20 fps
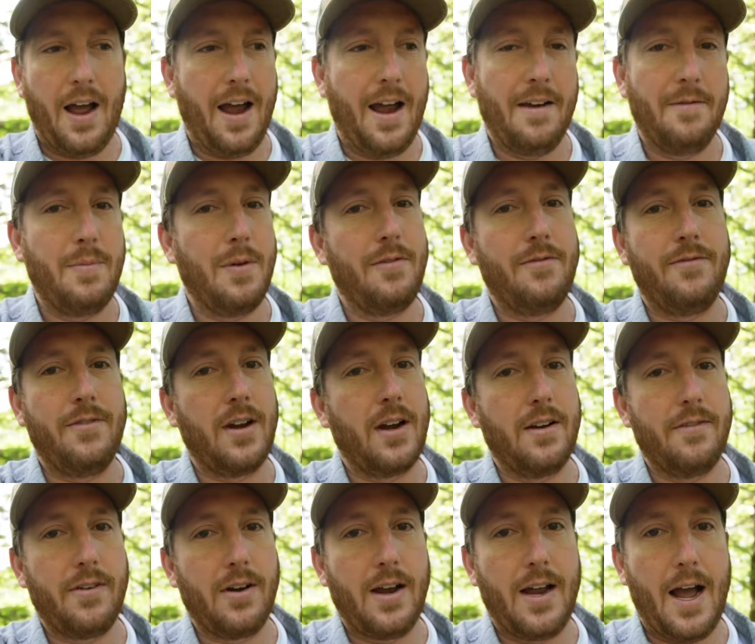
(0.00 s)
I have been
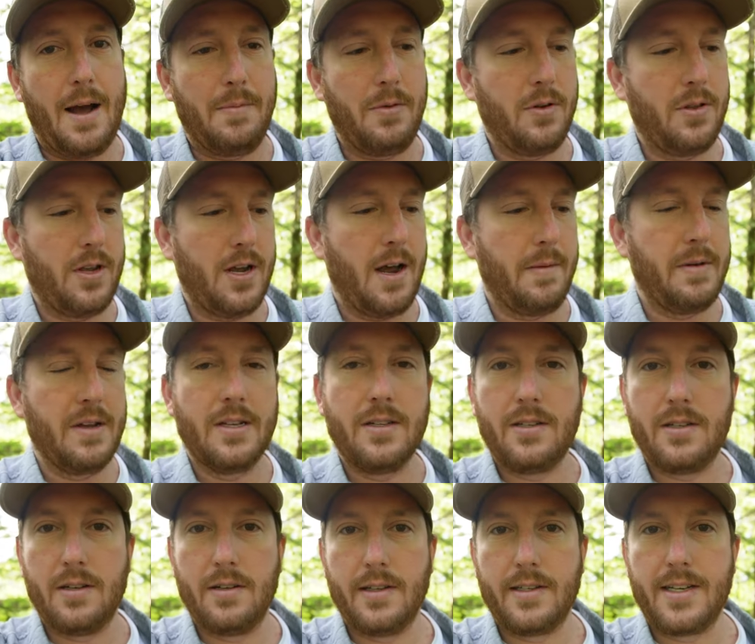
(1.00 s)
very, very happy with the IBIS.
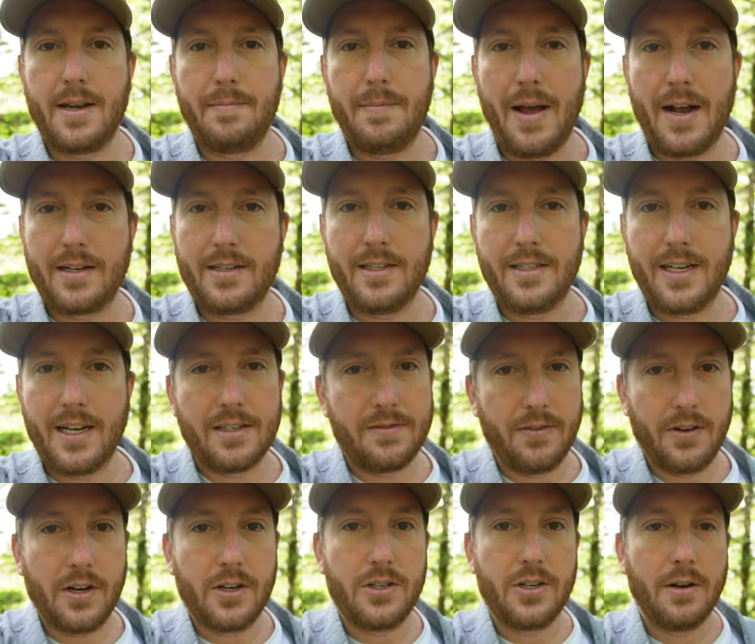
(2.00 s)
So let's get back to the test
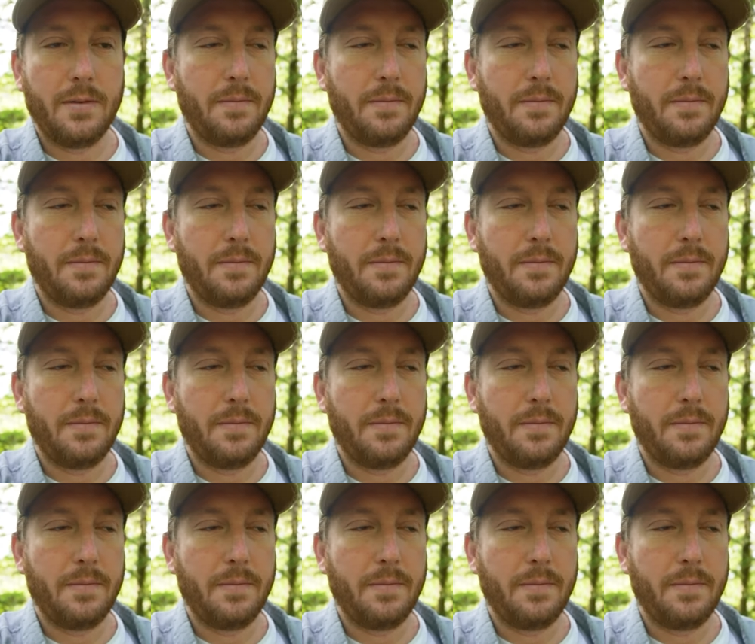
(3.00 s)
footage.